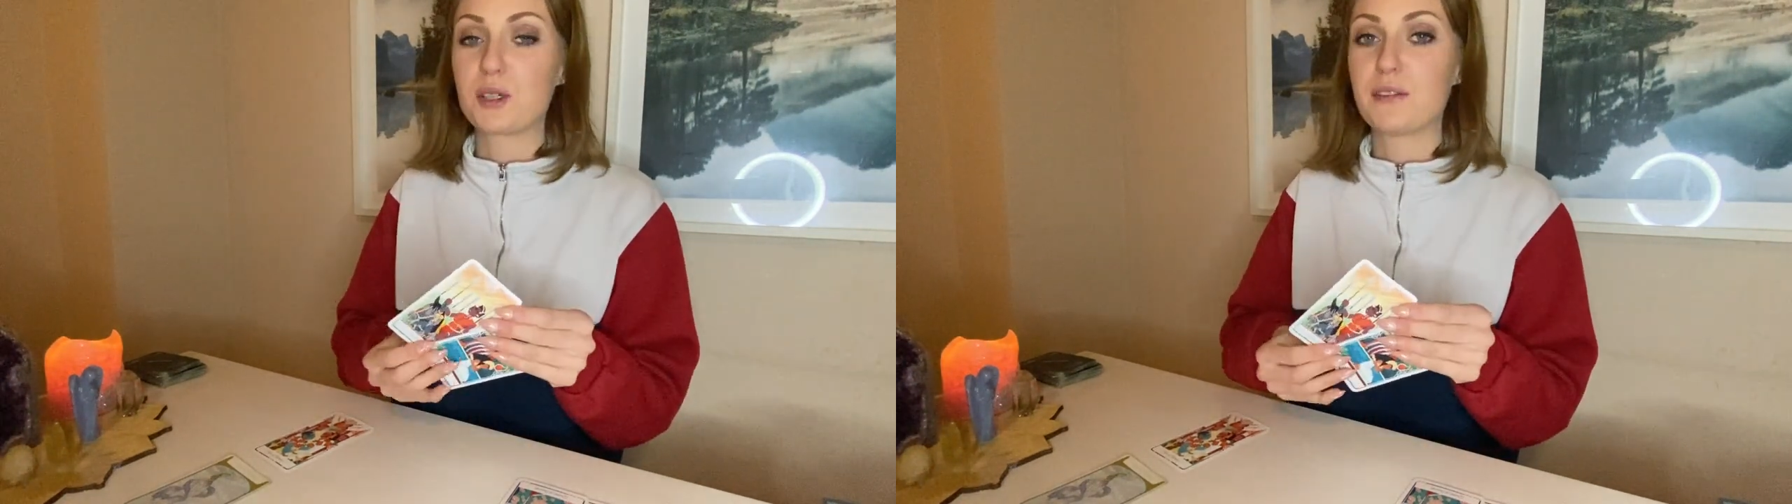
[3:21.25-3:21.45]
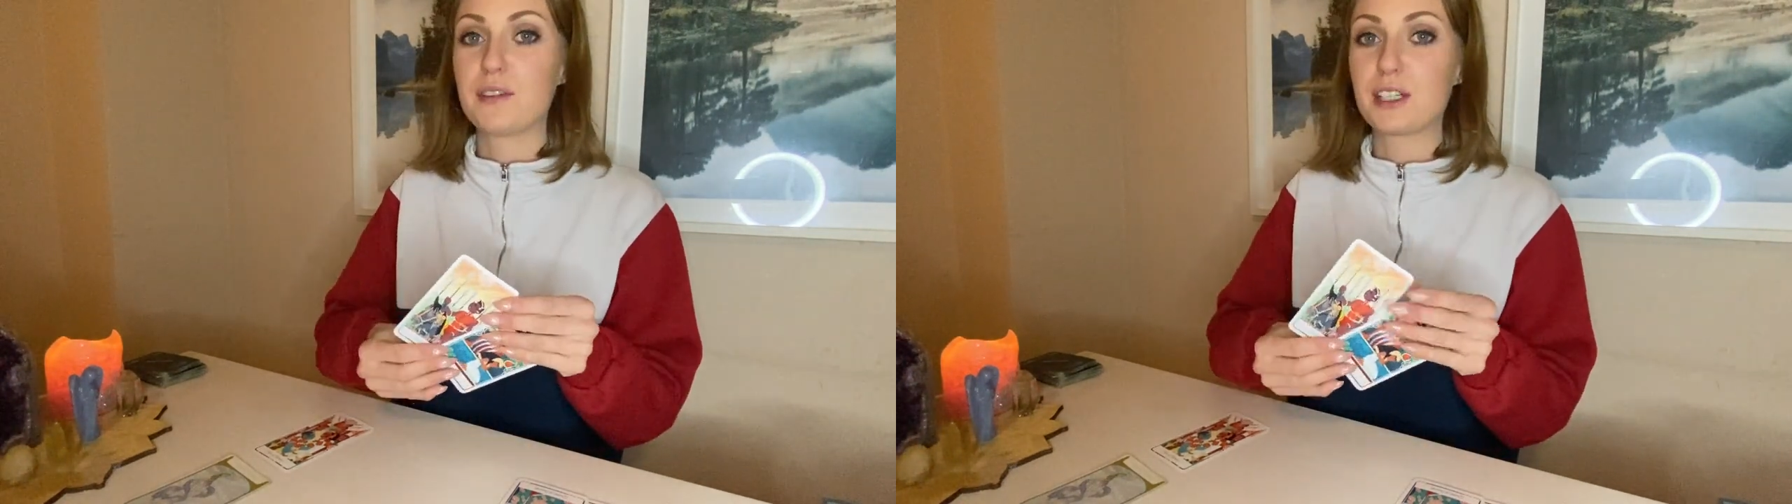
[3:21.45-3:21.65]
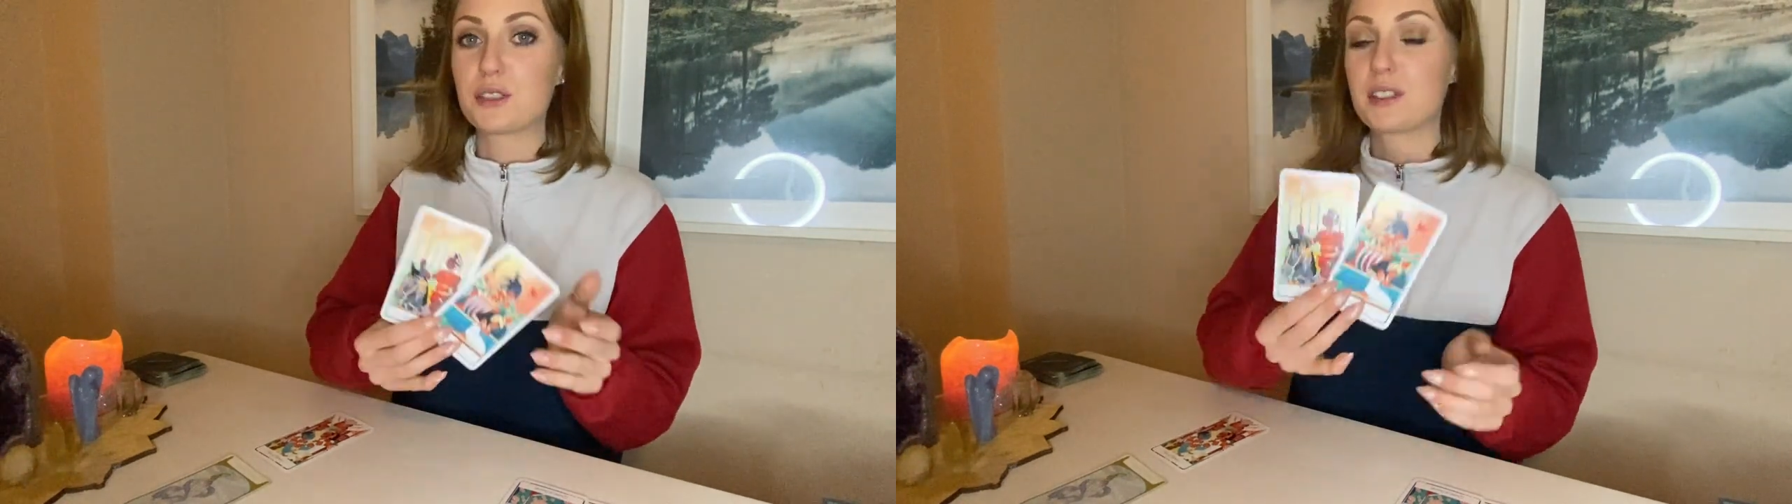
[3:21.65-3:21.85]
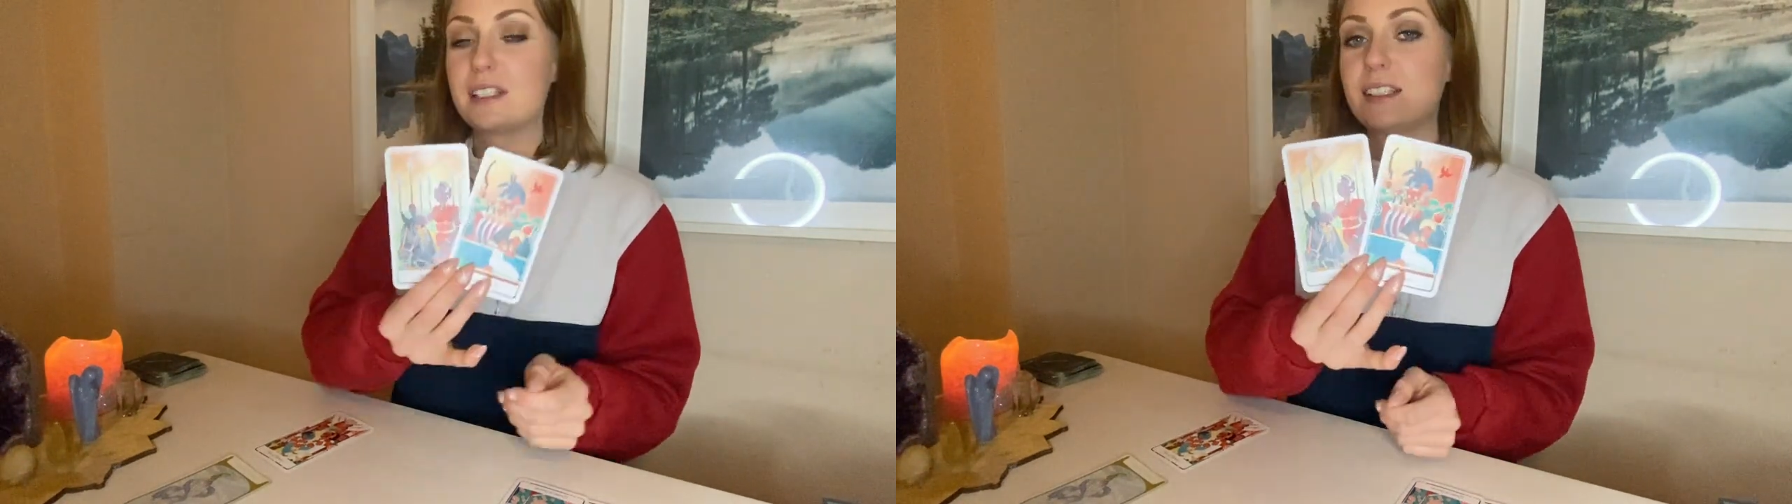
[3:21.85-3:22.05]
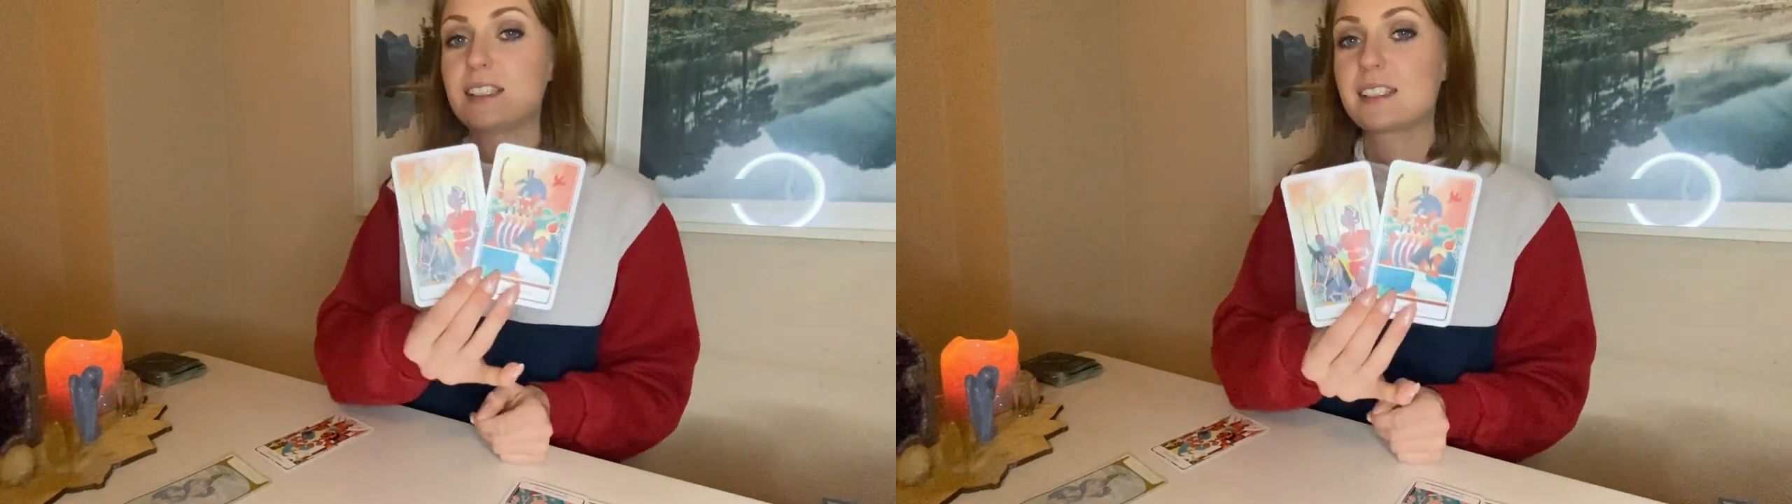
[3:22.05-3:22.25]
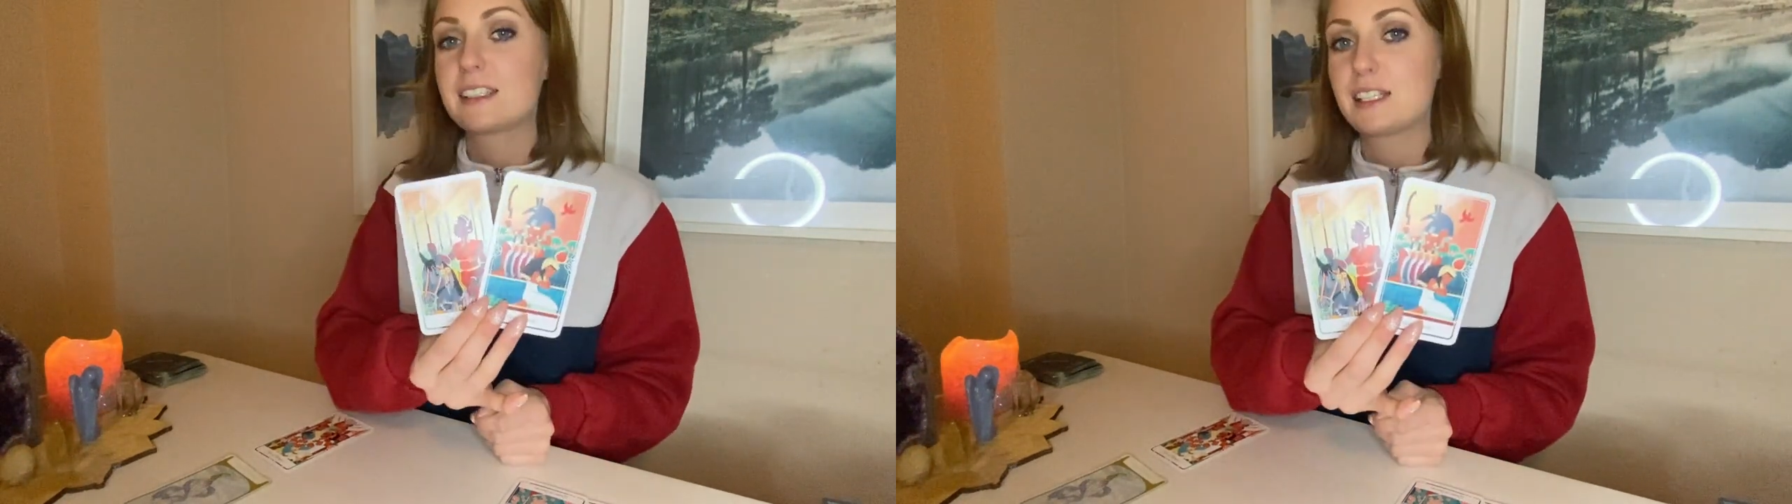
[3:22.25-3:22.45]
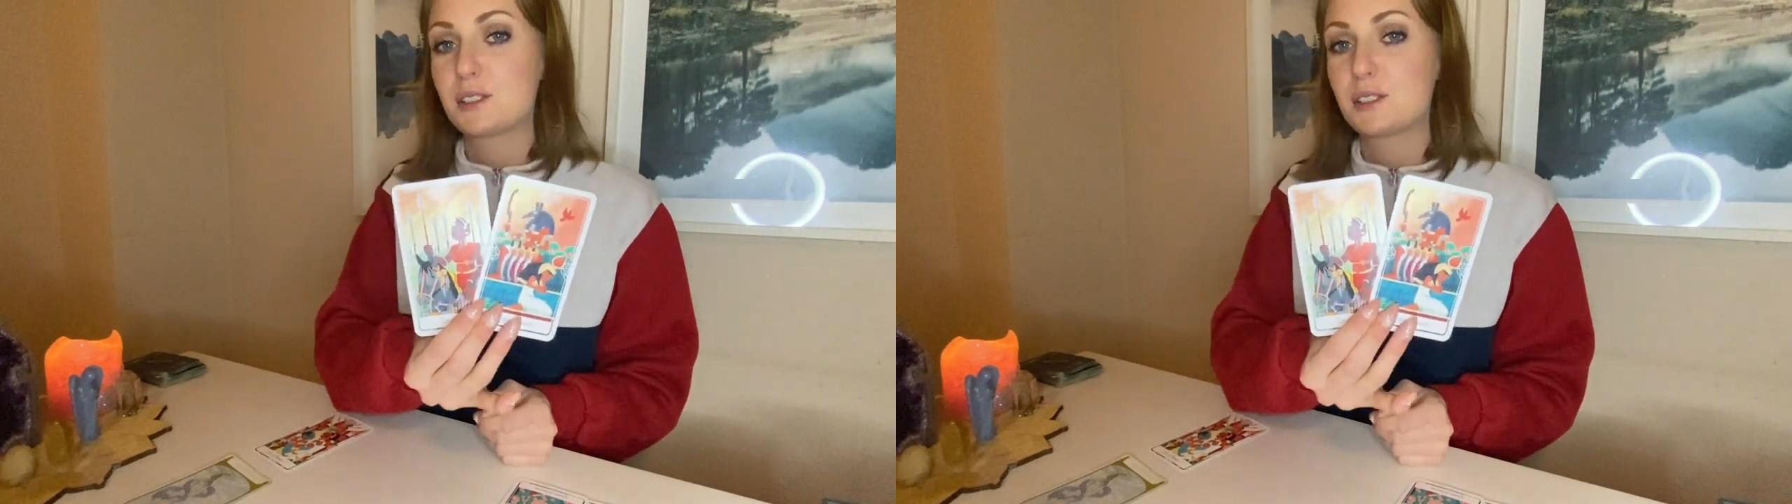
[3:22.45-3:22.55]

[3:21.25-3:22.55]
of victory and success